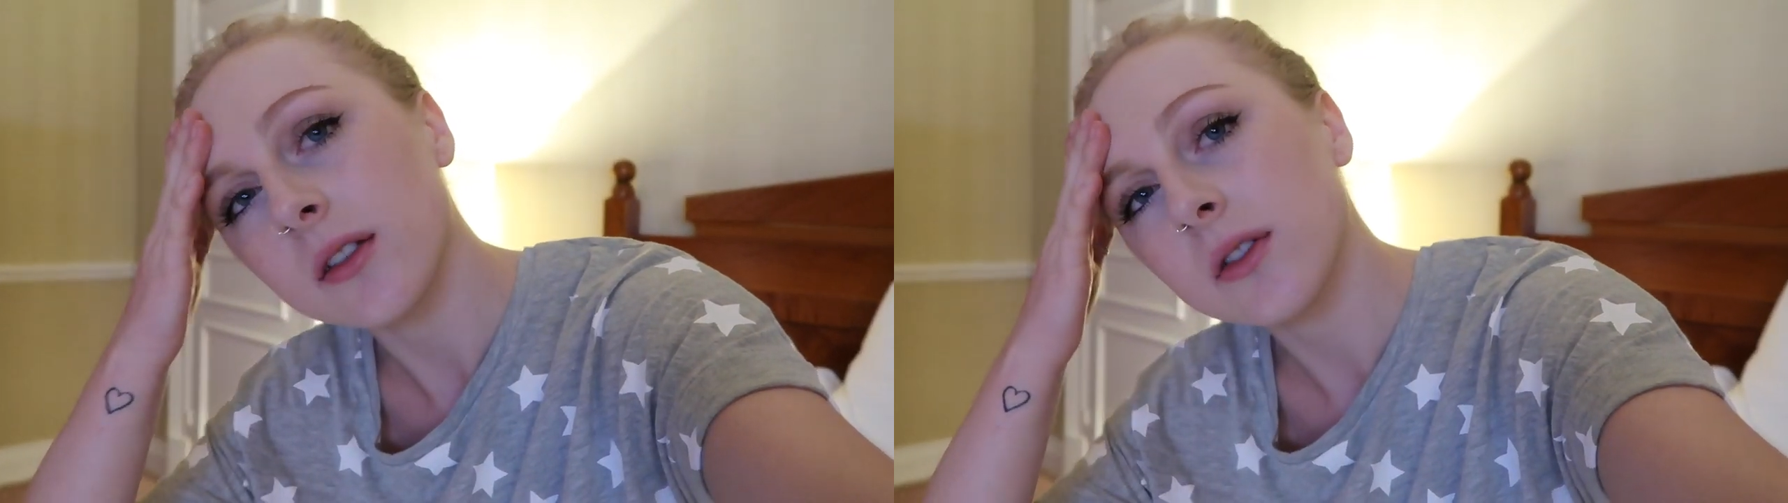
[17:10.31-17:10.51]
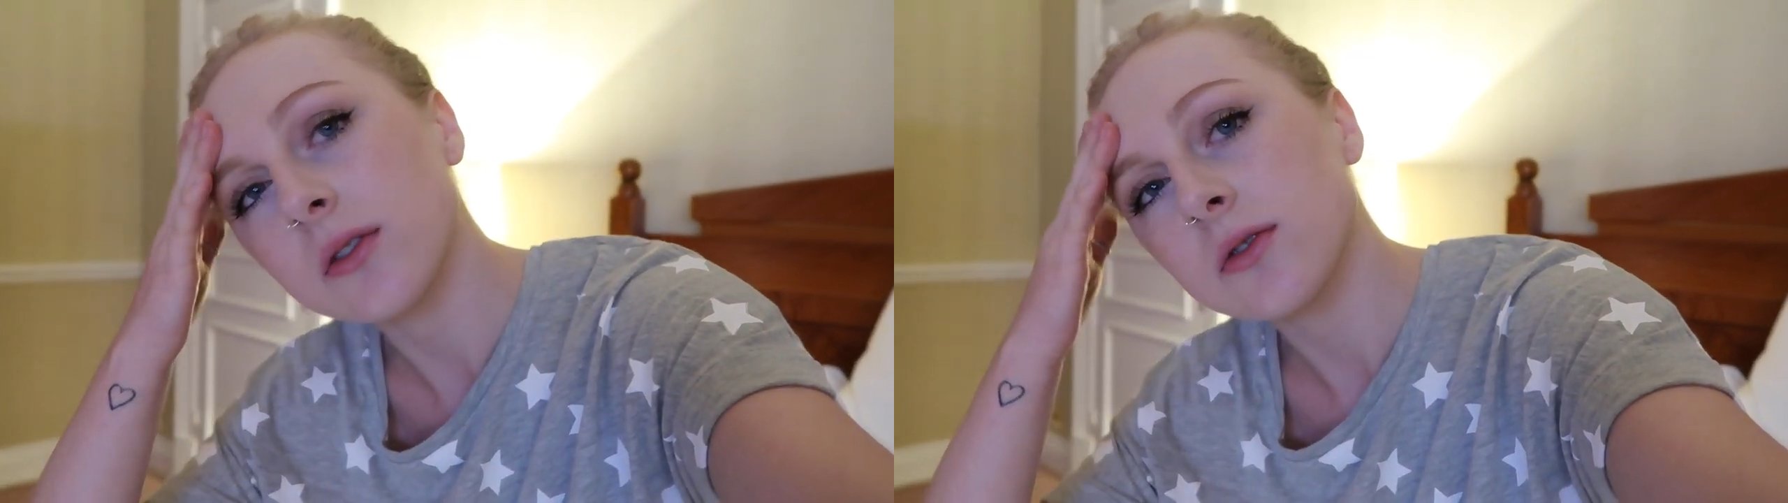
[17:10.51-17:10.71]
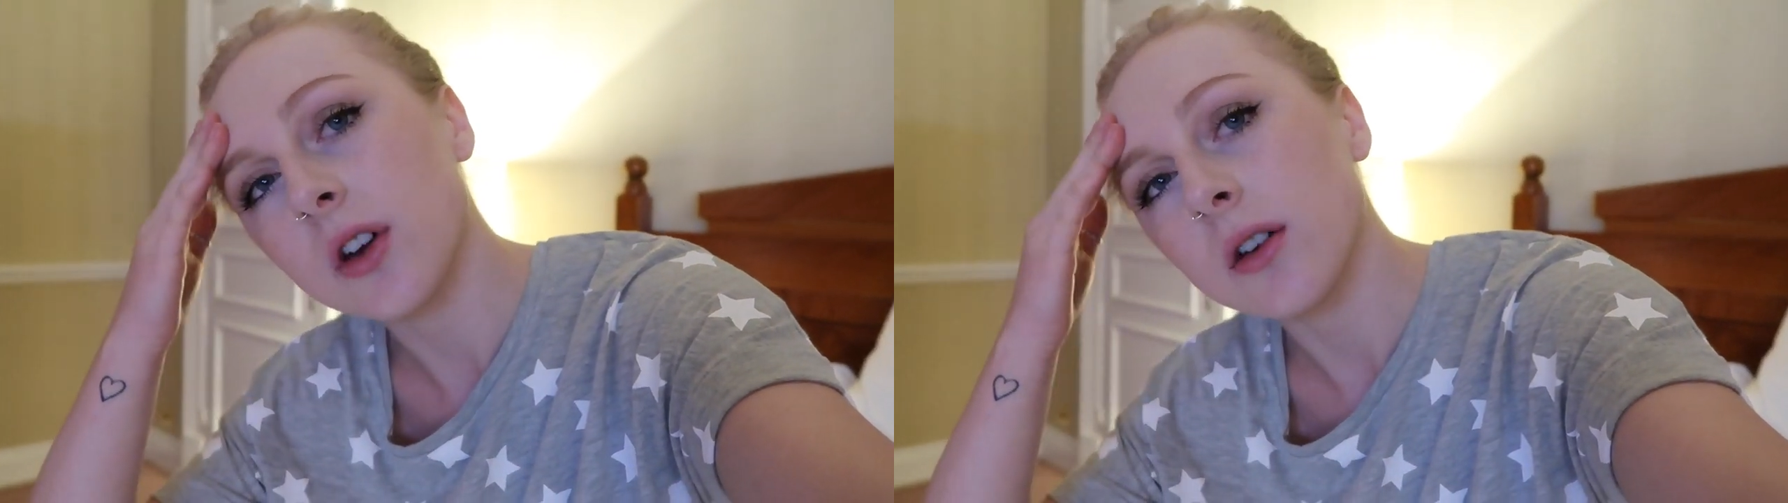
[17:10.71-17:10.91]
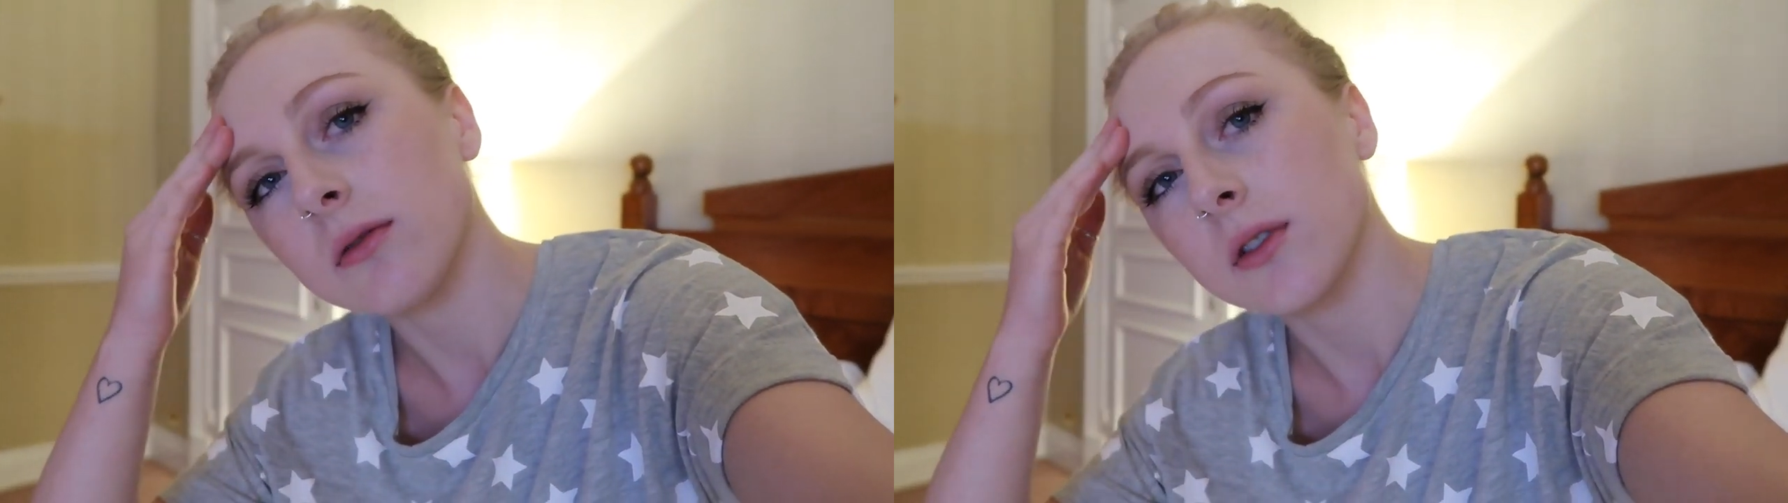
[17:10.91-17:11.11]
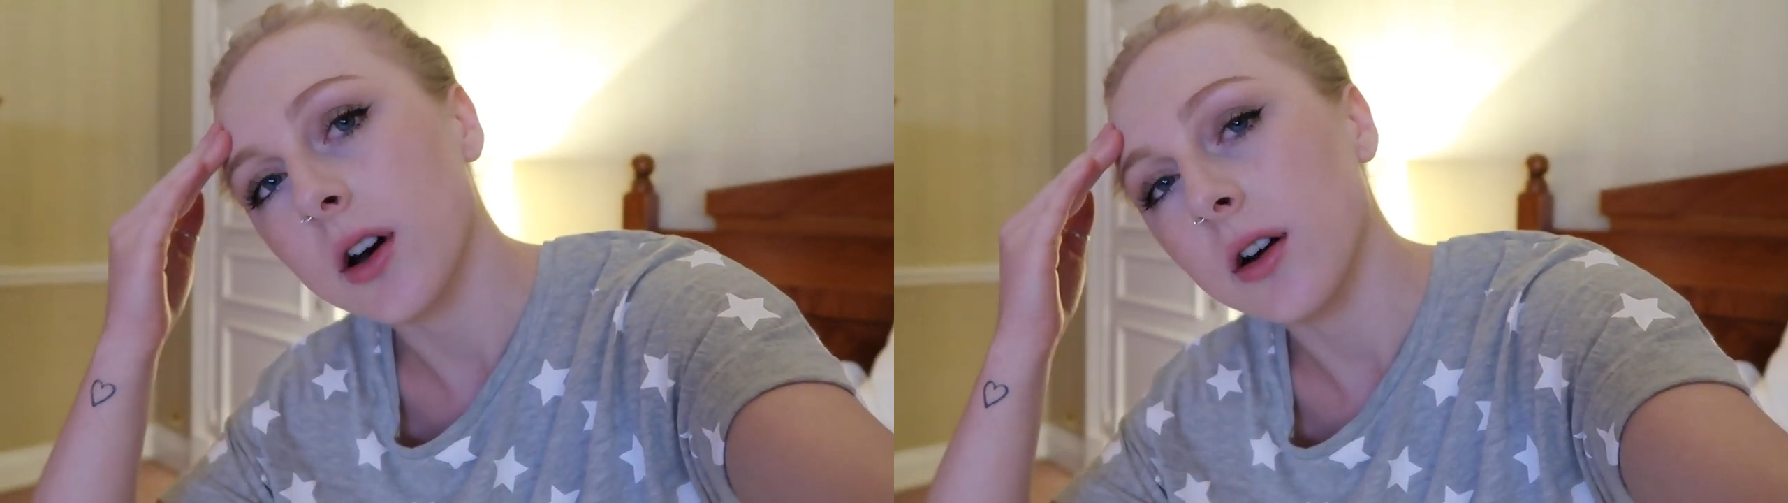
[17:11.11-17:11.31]

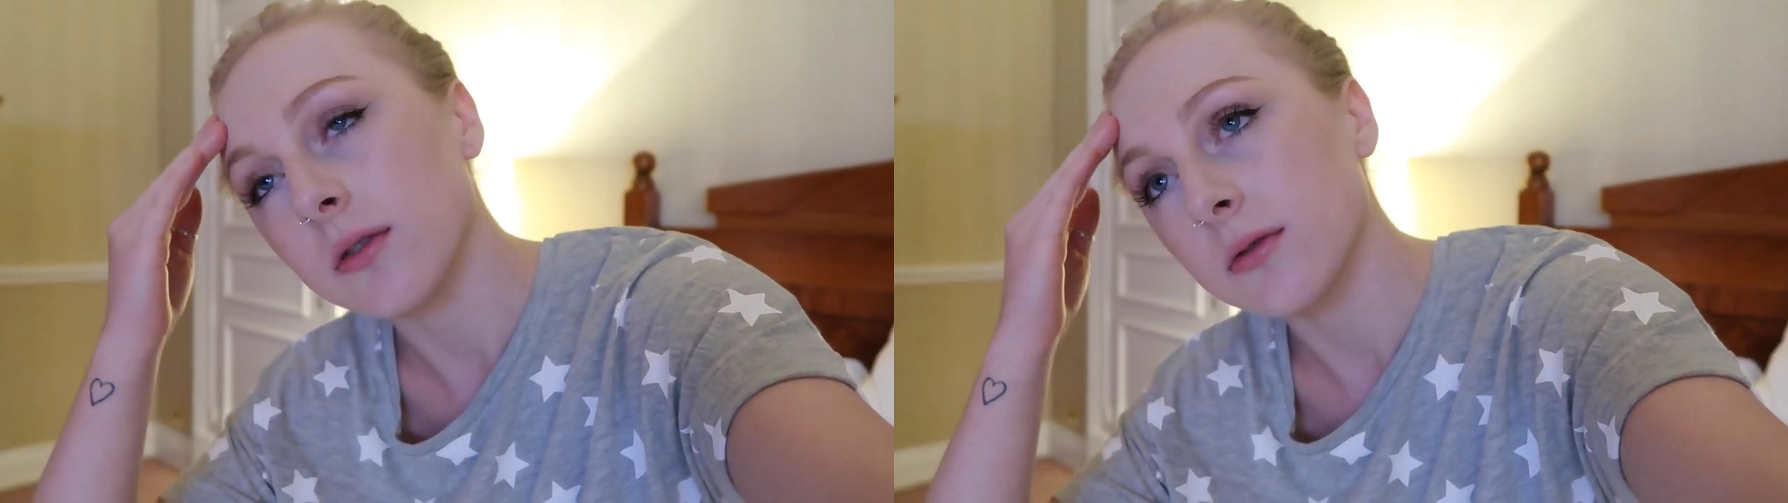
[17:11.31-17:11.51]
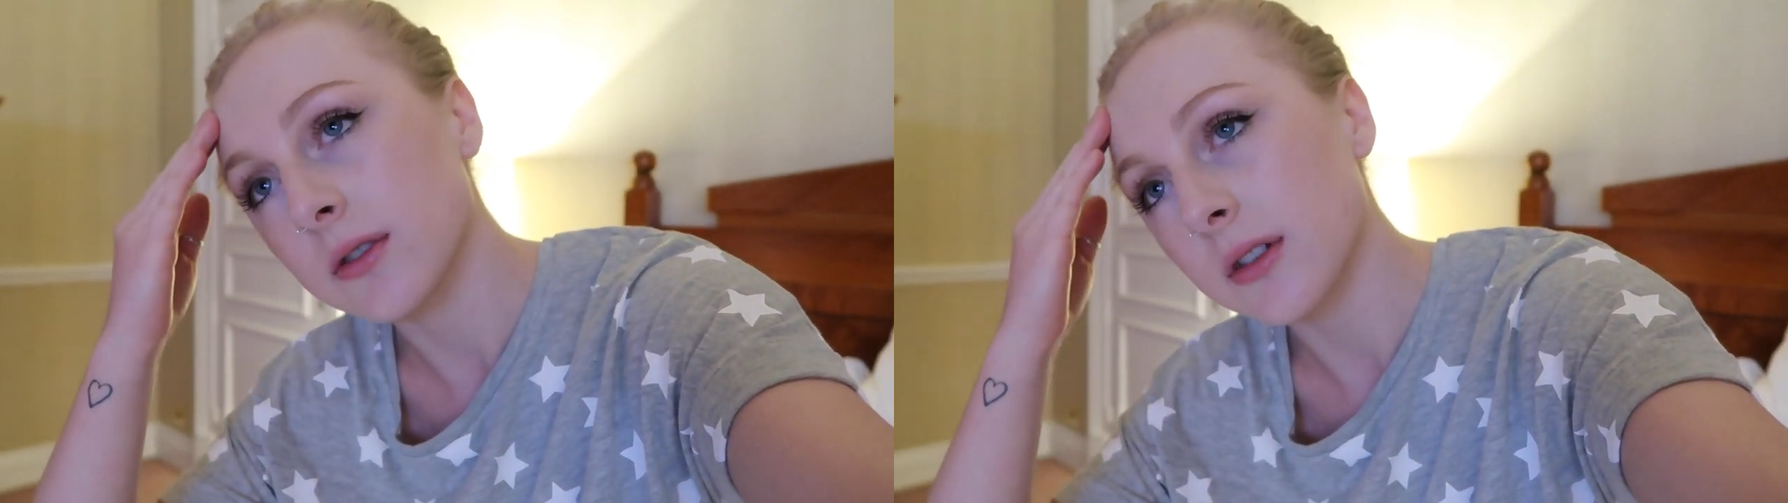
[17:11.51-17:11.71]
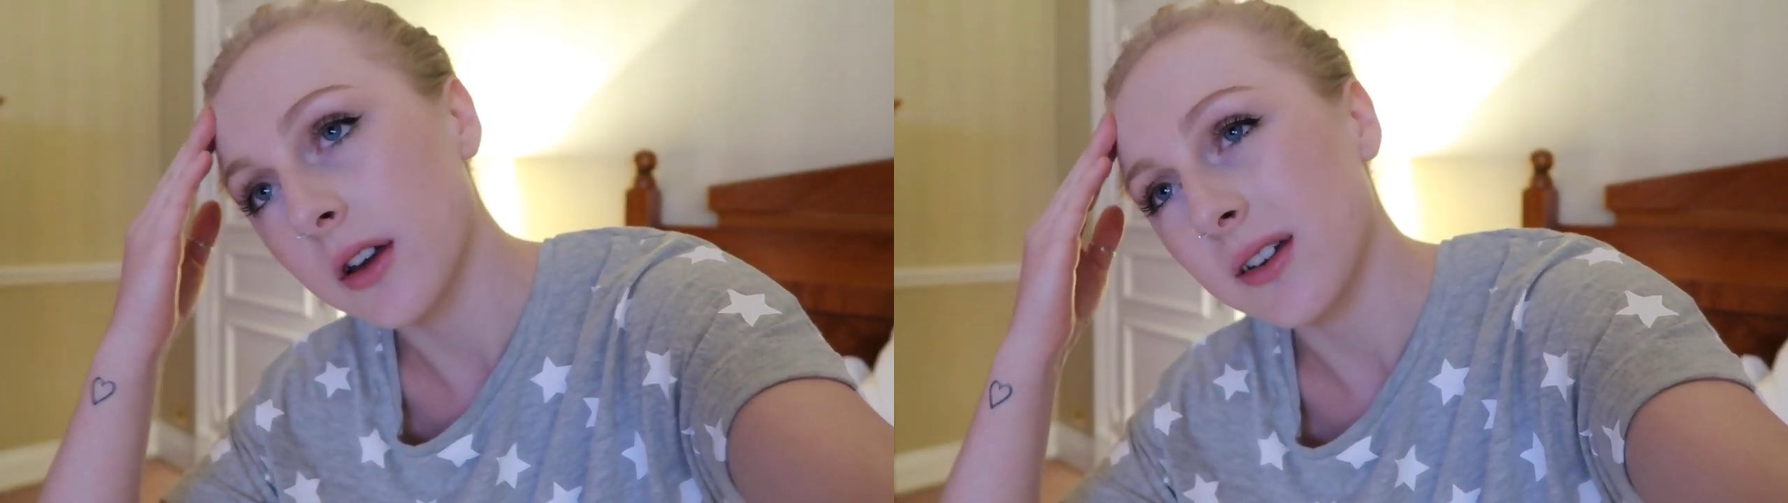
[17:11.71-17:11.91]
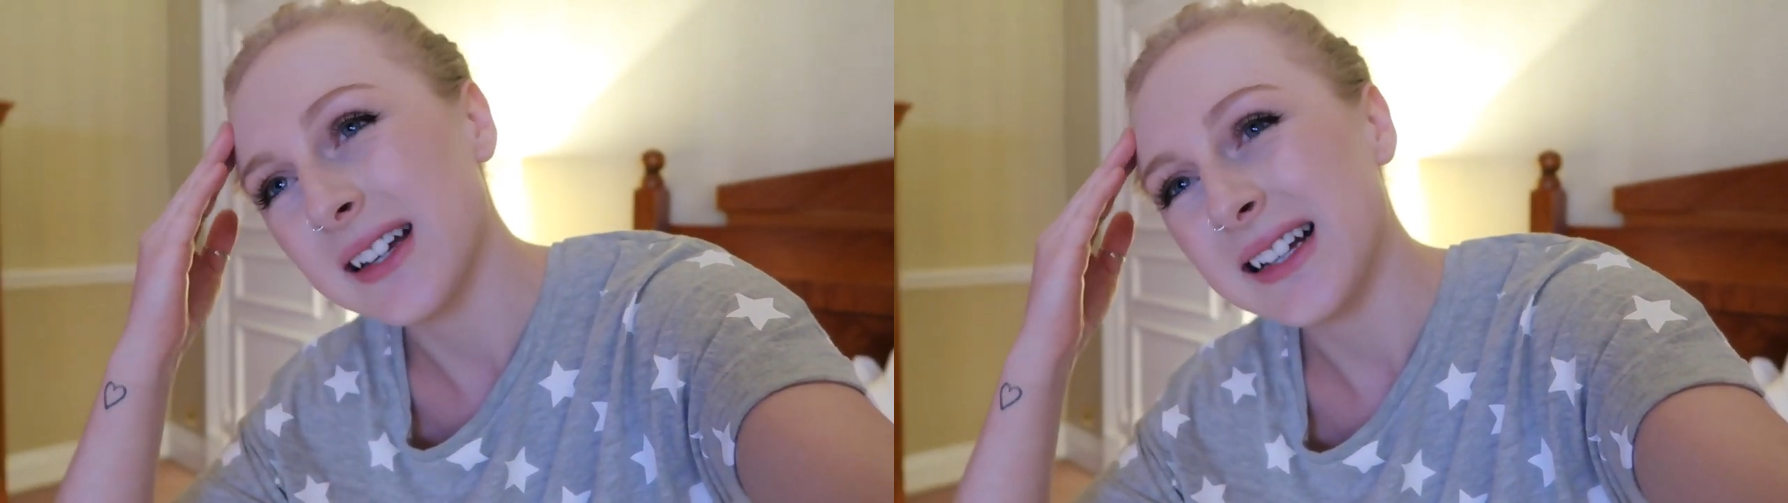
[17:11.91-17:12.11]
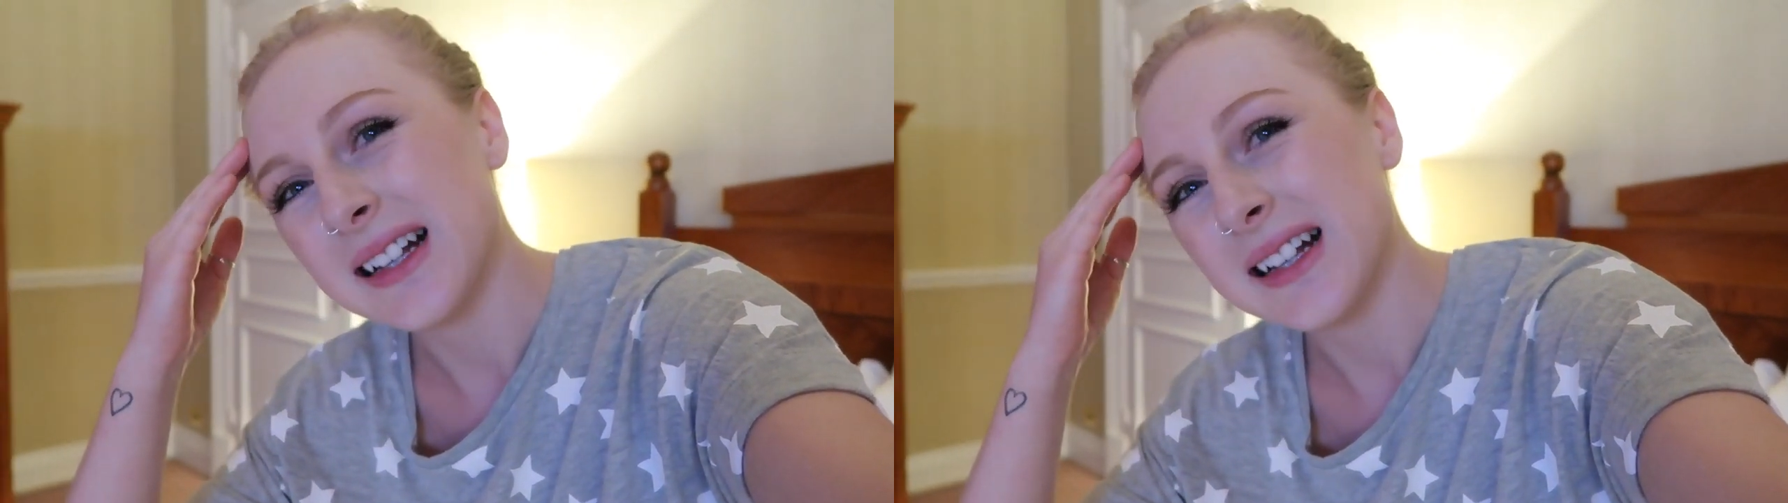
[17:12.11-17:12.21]
stone cold, so it